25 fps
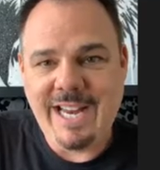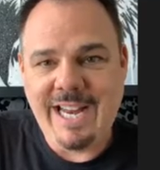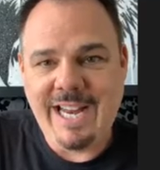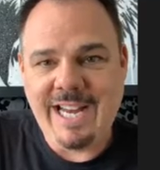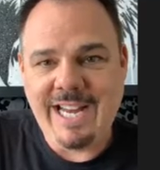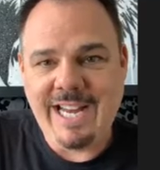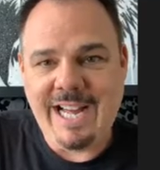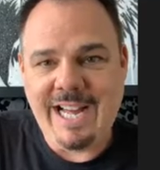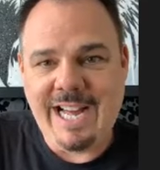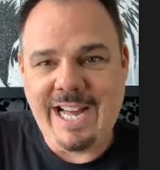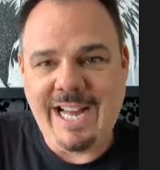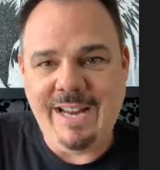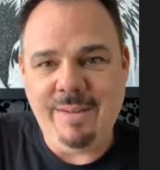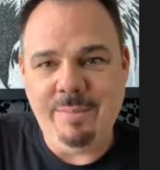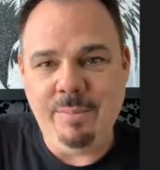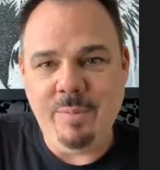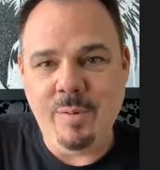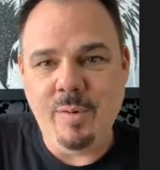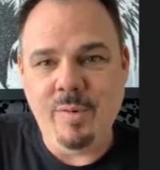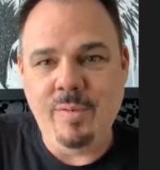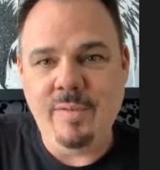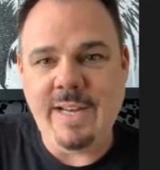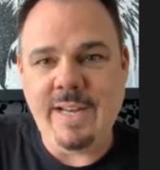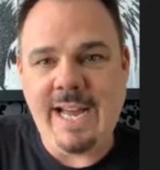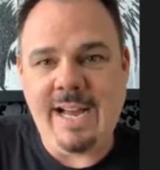And I
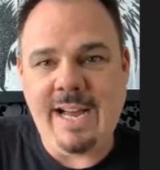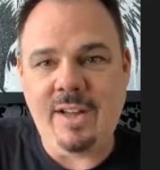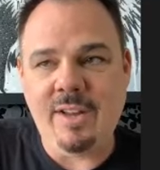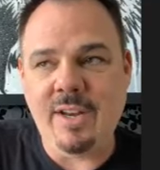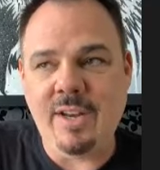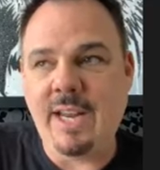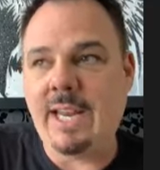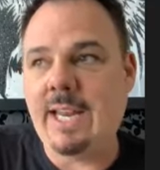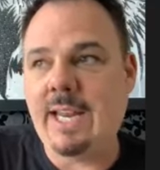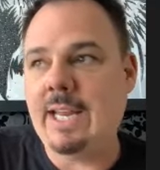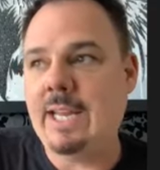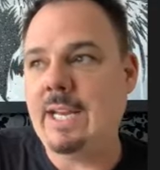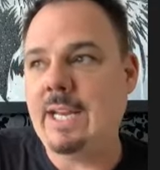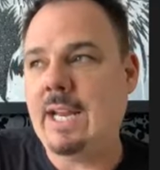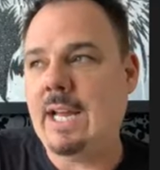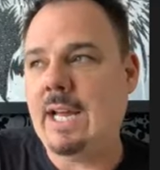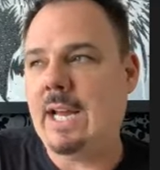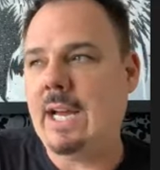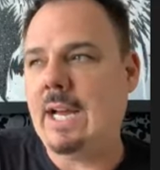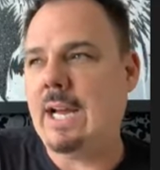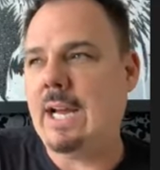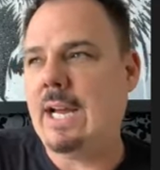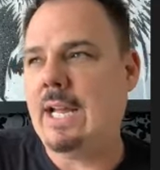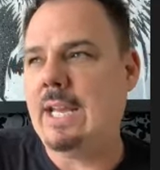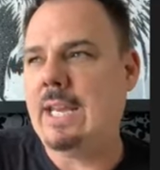moved out in
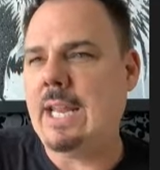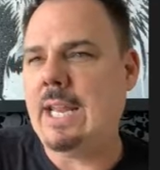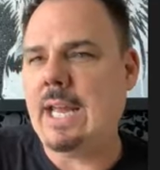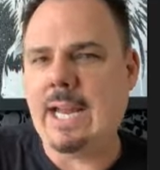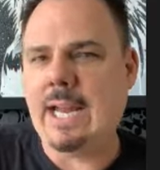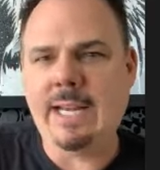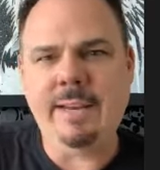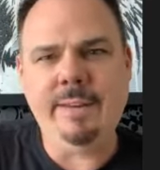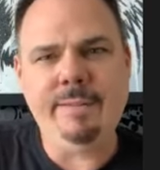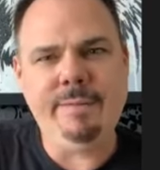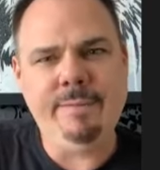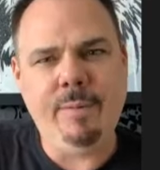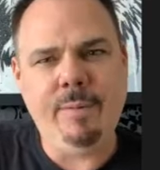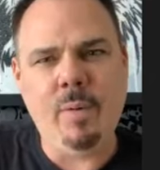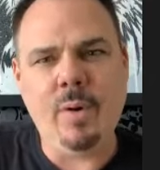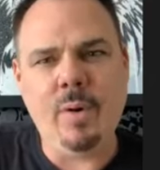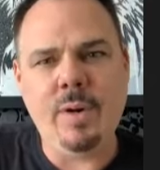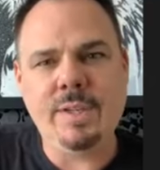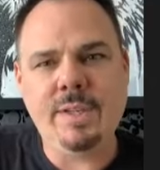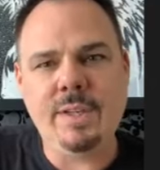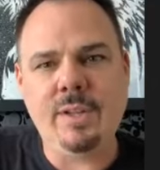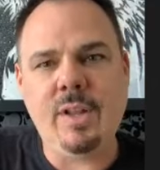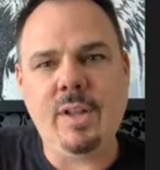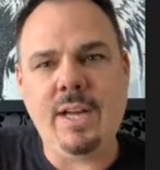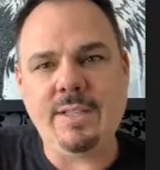uh, ninety-four
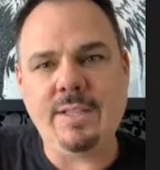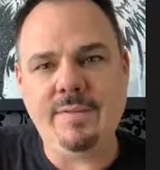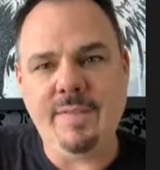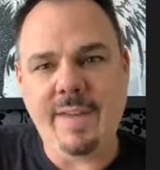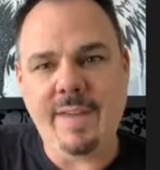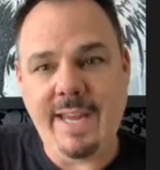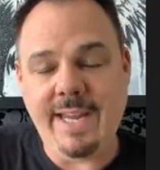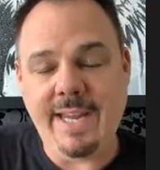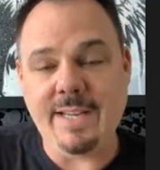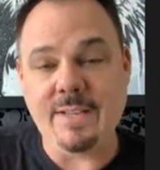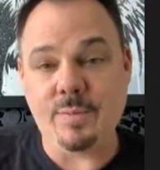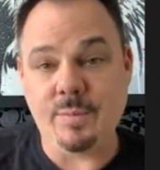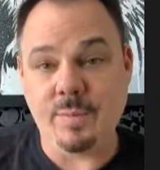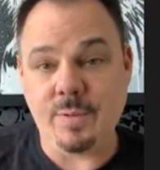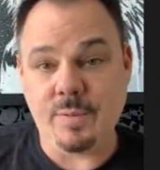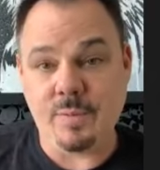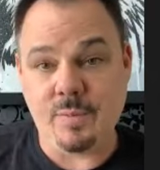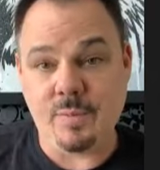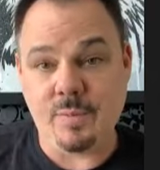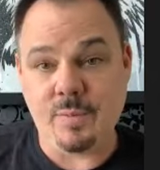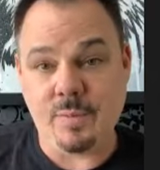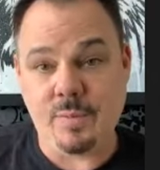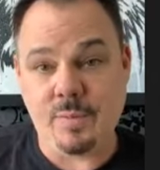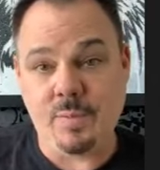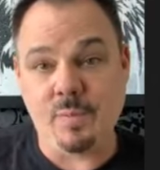to Las Vegas, which
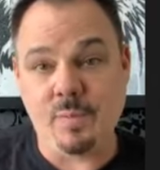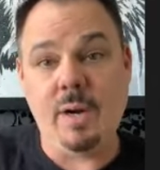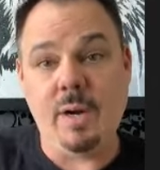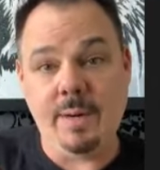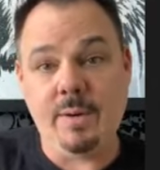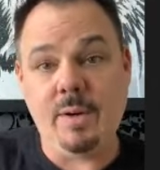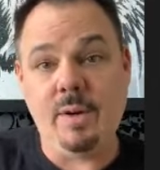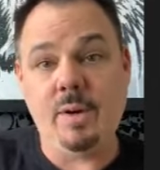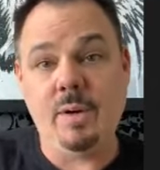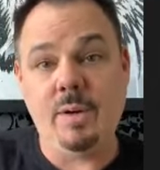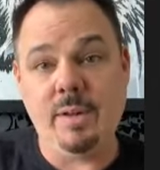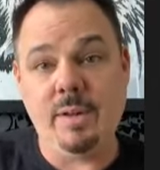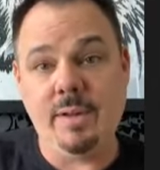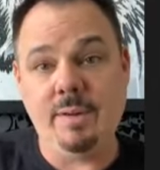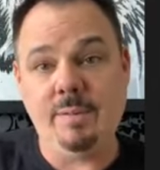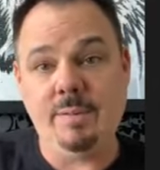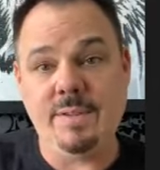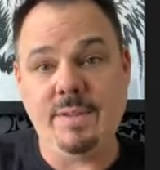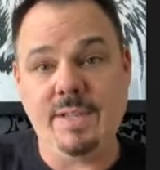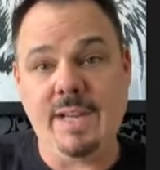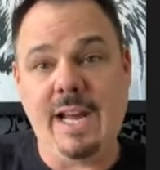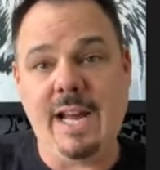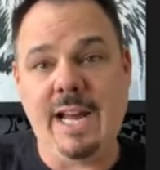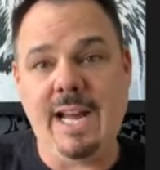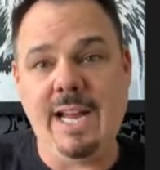is where I currently
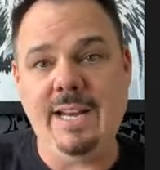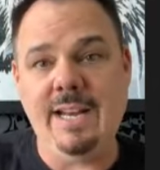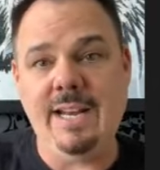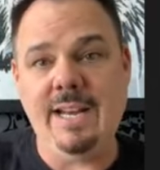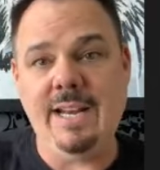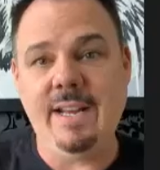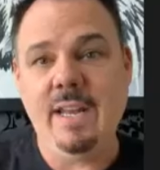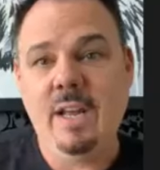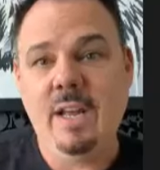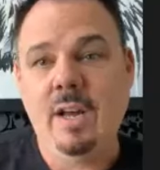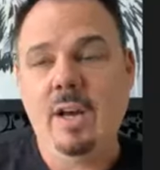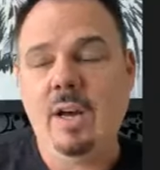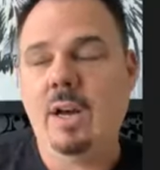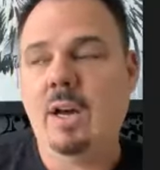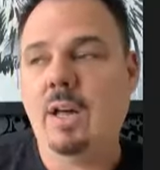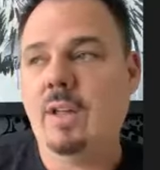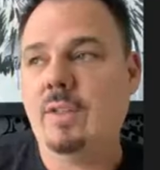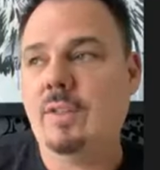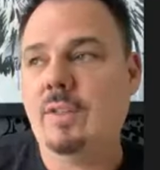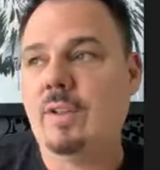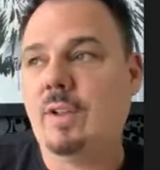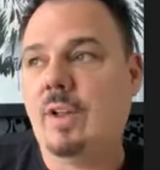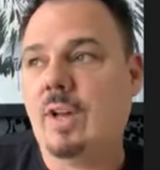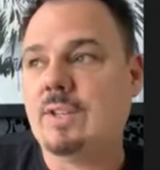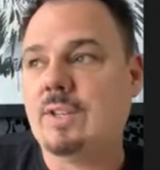reside, uh,
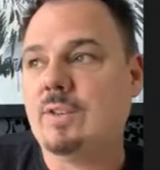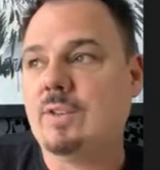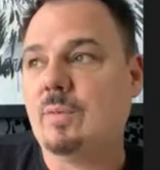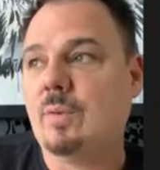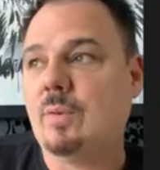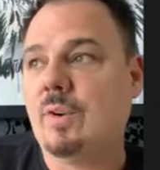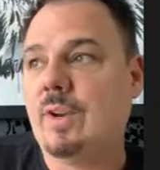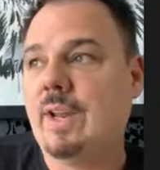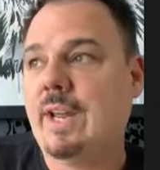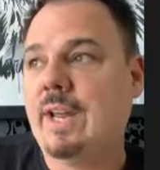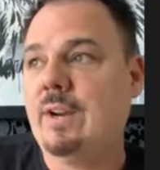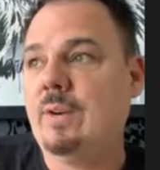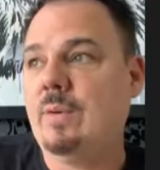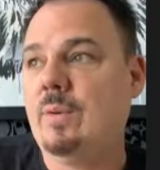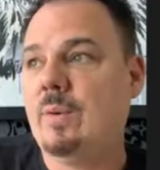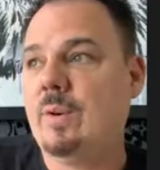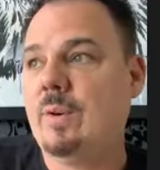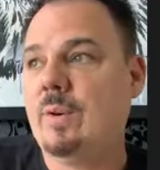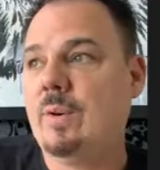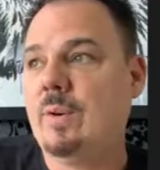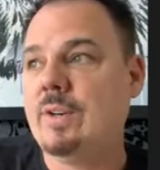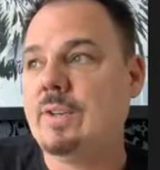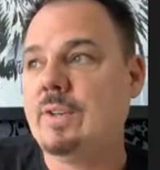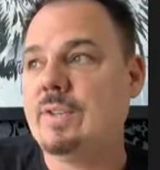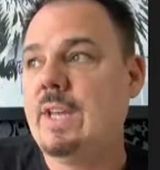the Gloss-It World
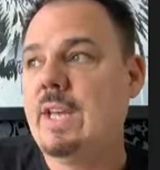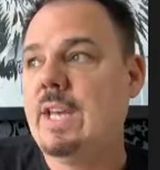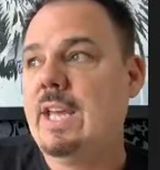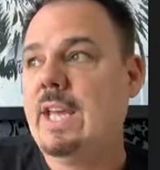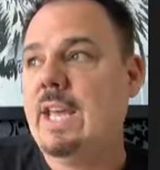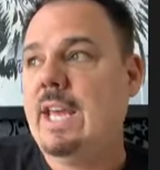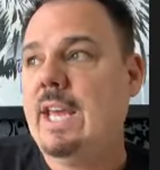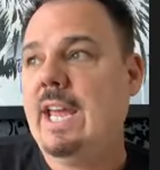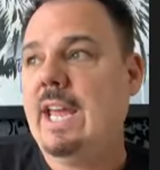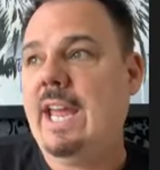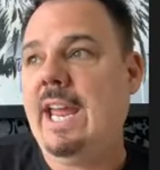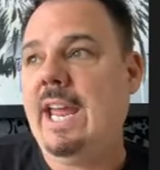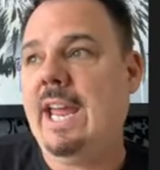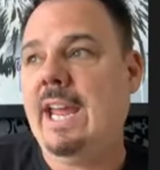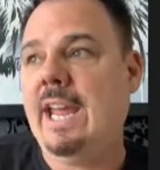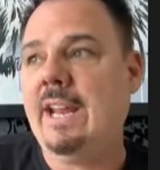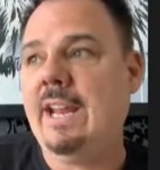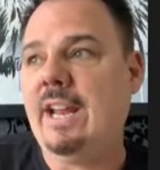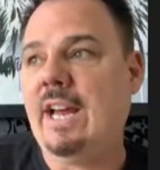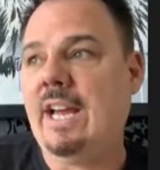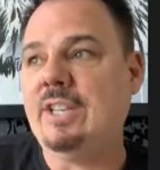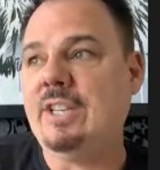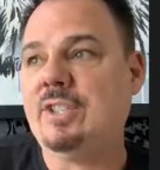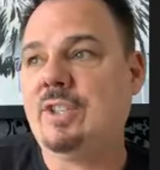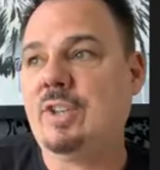headquarters.
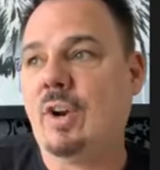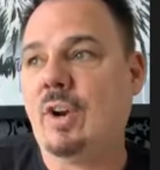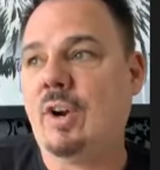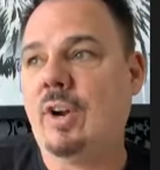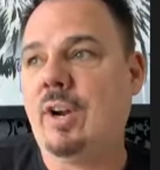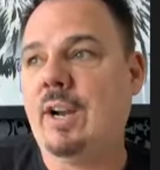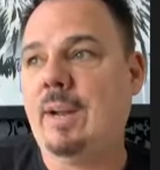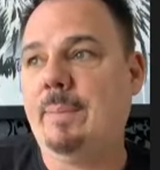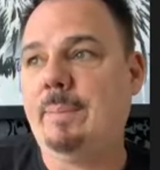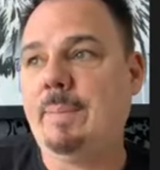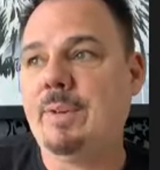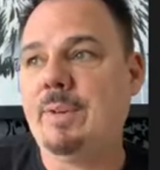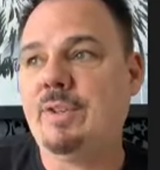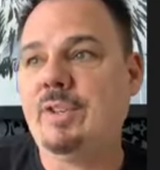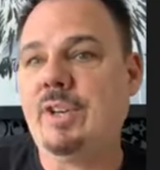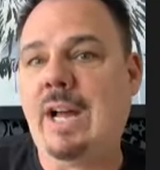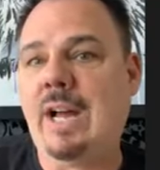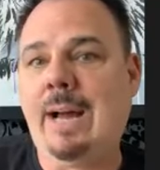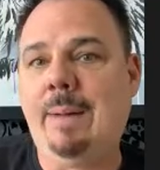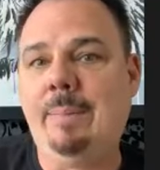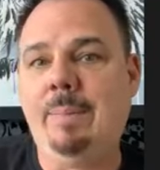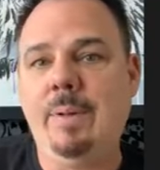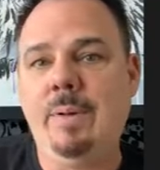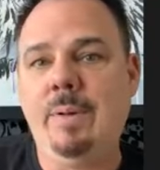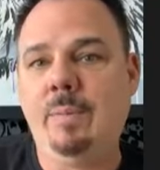And I started up a
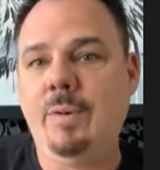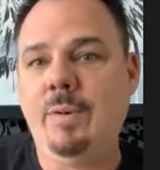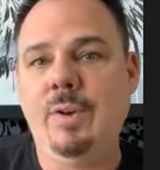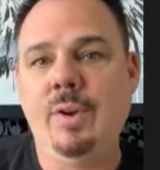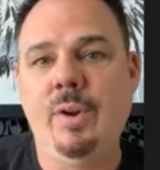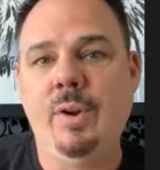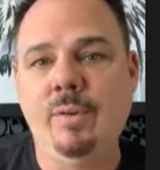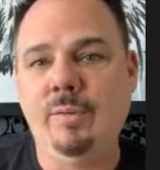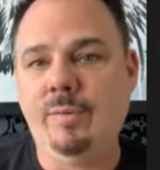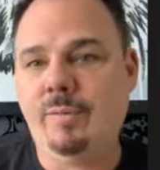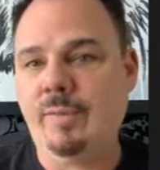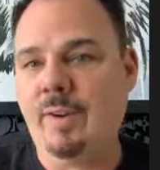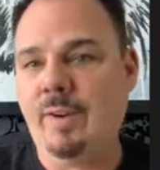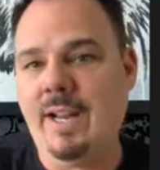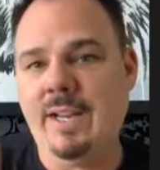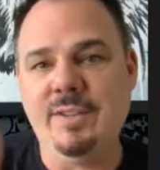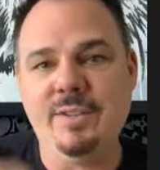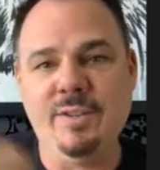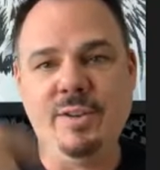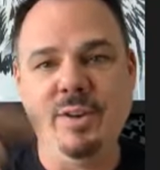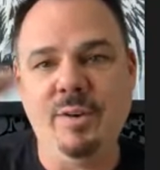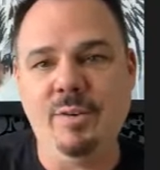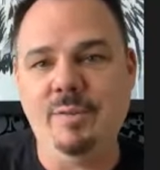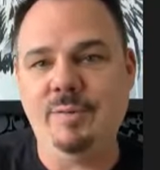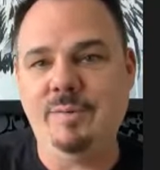shop with no
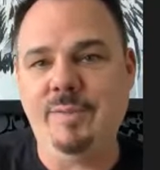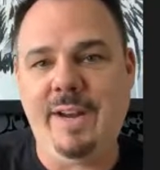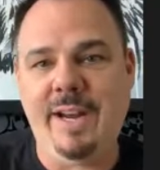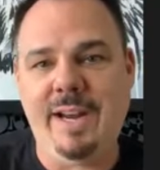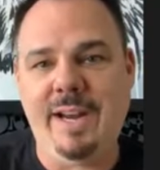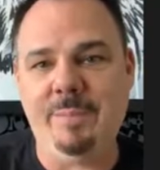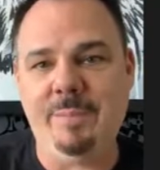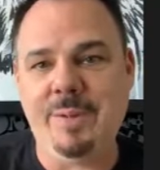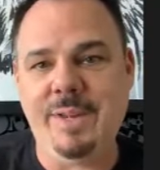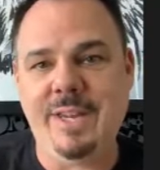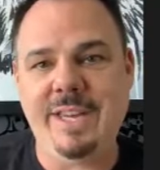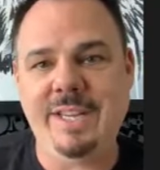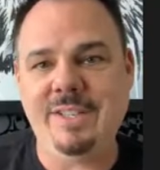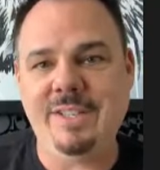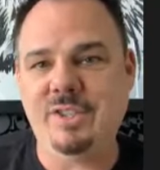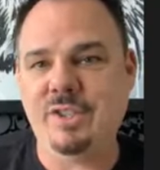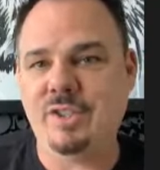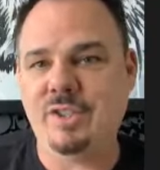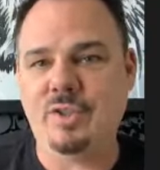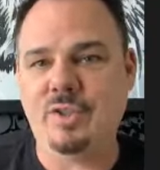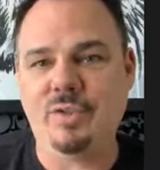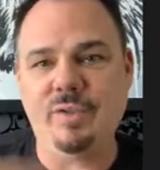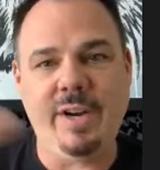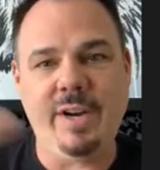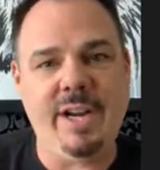friends, no family,
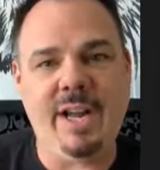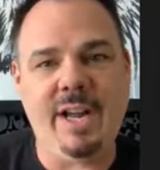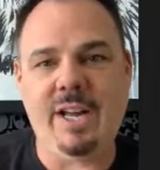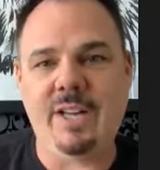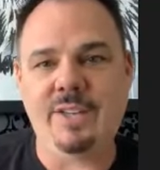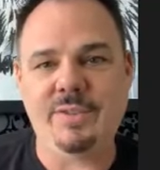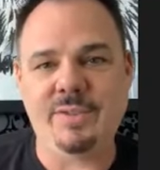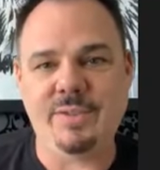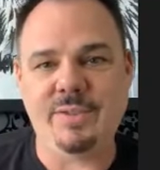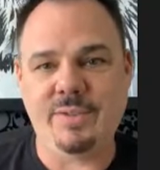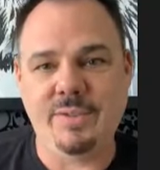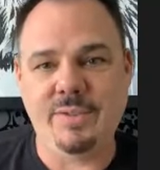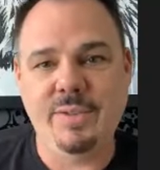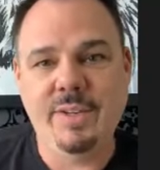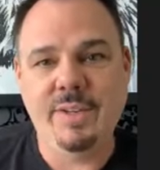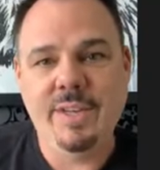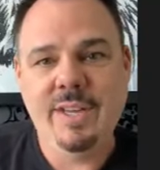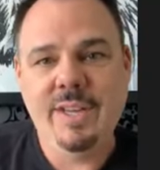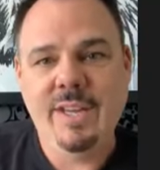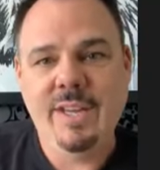just straight hustle.